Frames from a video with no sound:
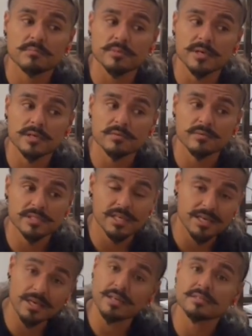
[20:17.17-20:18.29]
But when they
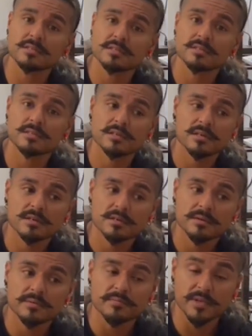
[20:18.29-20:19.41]
can't,
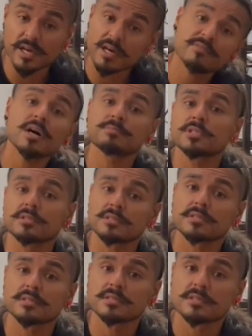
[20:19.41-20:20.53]
they have
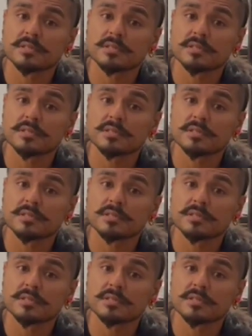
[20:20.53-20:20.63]
options.